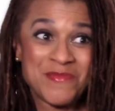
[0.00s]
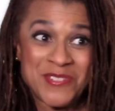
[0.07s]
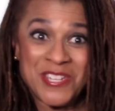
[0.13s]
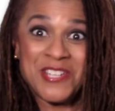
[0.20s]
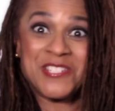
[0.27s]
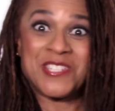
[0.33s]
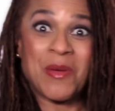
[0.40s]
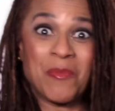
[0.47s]

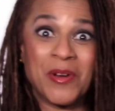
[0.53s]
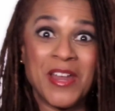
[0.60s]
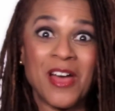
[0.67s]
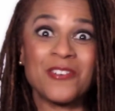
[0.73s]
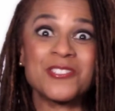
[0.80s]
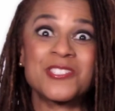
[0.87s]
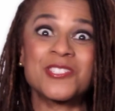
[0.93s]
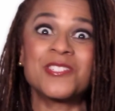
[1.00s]
teach someone
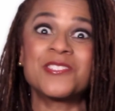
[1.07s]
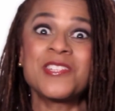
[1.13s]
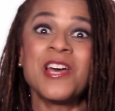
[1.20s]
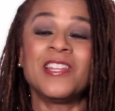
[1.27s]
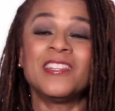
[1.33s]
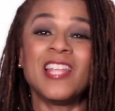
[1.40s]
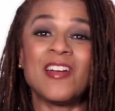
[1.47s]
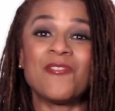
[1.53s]
else to
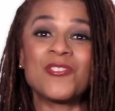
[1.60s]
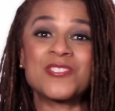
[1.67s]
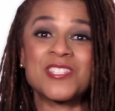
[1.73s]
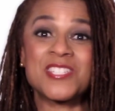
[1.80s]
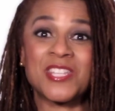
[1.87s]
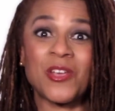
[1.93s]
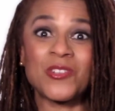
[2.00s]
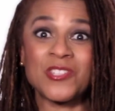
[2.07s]
leverage
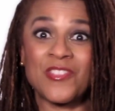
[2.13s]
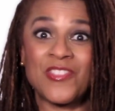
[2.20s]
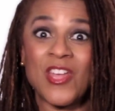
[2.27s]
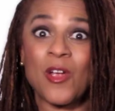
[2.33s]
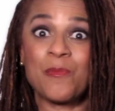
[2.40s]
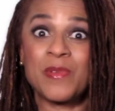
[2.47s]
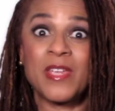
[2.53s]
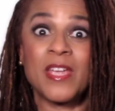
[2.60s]
the skills that
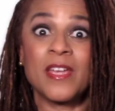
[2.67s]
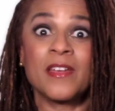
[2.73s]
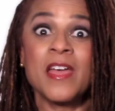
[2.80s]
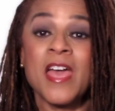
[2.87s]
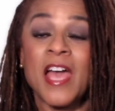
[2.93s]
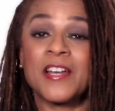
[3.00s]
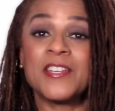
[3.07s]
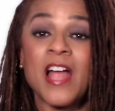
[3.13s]
they're being
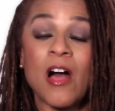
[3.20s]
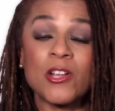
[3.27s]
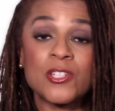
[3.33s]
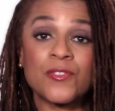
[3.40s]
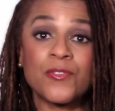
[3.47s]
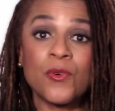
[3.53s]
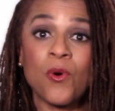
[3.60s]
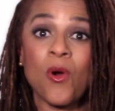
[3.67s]

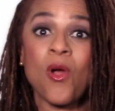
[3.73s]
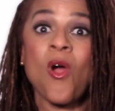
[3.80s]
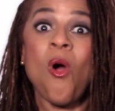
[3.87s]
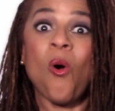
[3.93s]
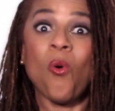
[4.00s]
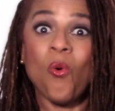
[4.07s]
acknowledged for,